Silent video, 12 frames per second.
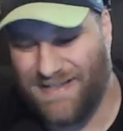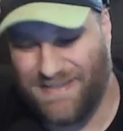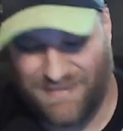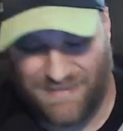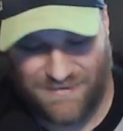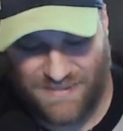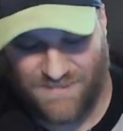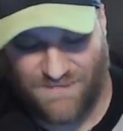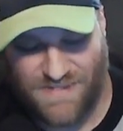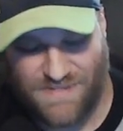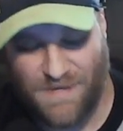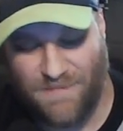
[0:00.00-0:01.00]
Your
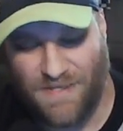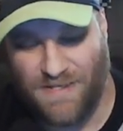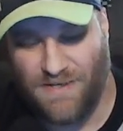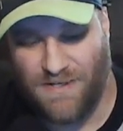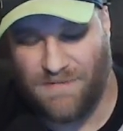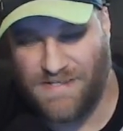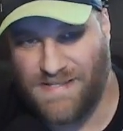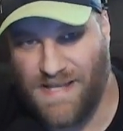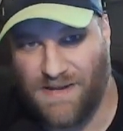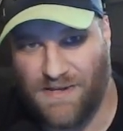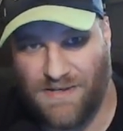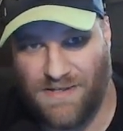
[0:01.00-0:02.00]
defense might be good, but it's
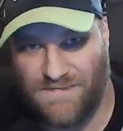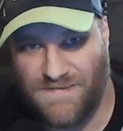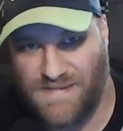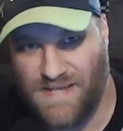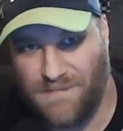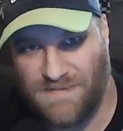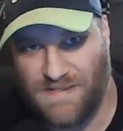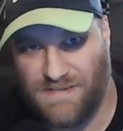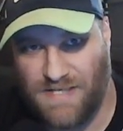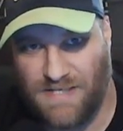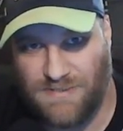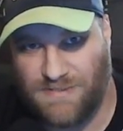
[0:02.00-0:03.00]
not good enough to stop
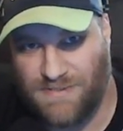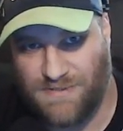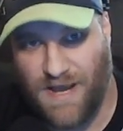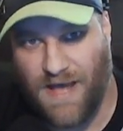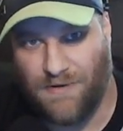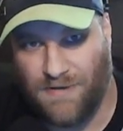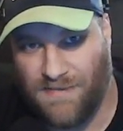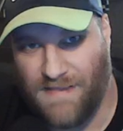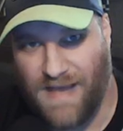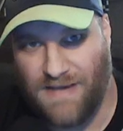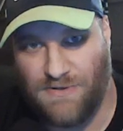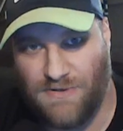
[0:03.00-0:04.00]
CJ Stroud.
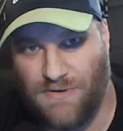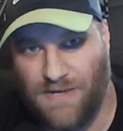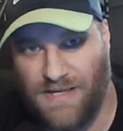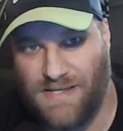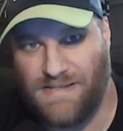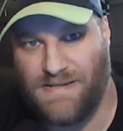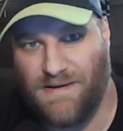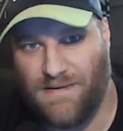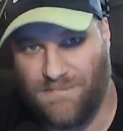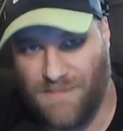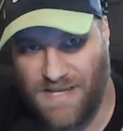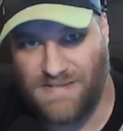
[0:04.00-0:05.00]
That dude is
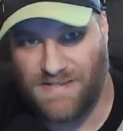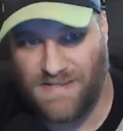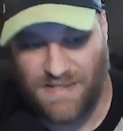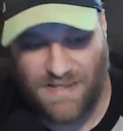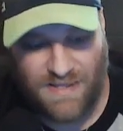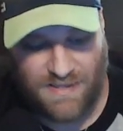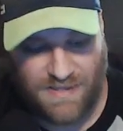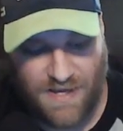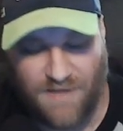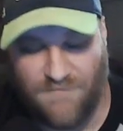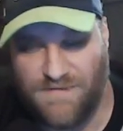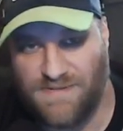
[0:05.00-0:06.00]
amazing. The
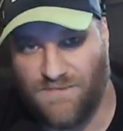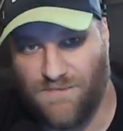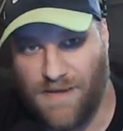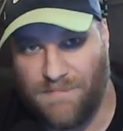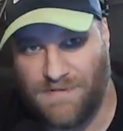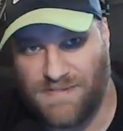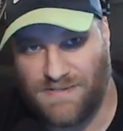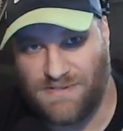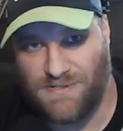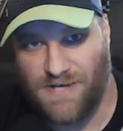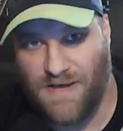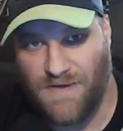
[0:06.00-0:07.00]
offensive weapons that
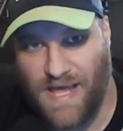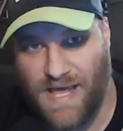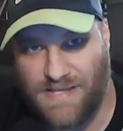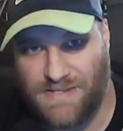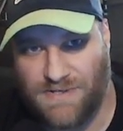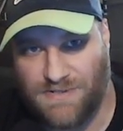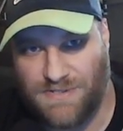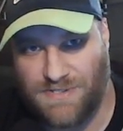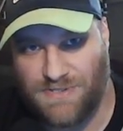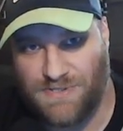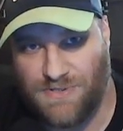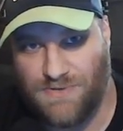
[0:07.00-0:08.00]
Stroud has are
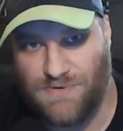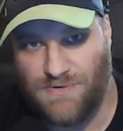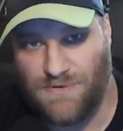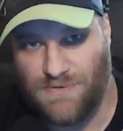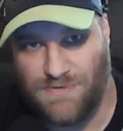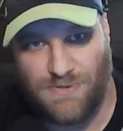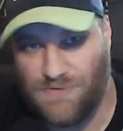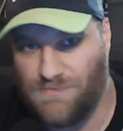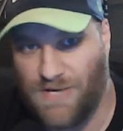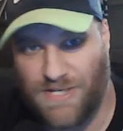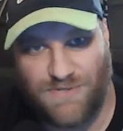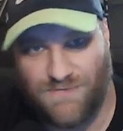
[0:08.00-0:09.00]
just too
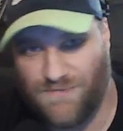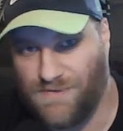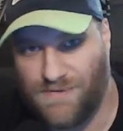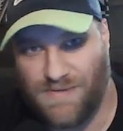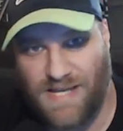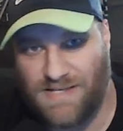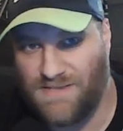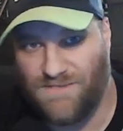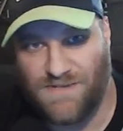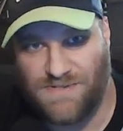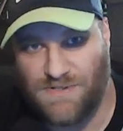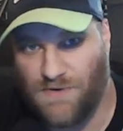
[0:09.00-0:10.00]
much for that
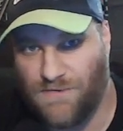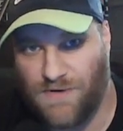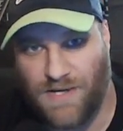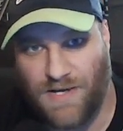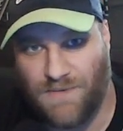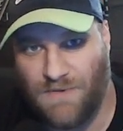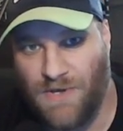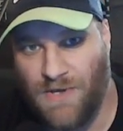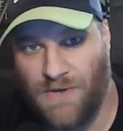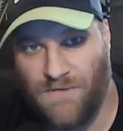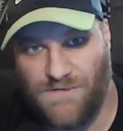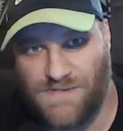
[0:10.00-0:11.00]
defense to overcome
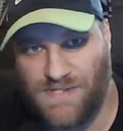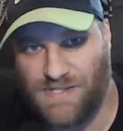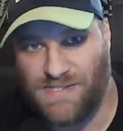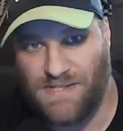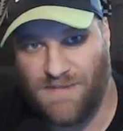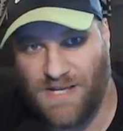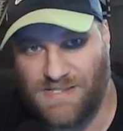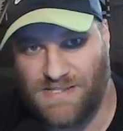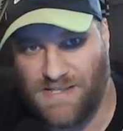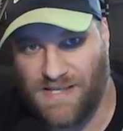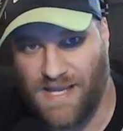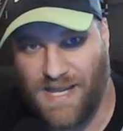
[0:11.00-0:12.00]
for 60 minutes
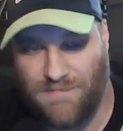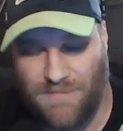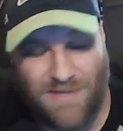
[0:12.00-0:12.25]
of the game.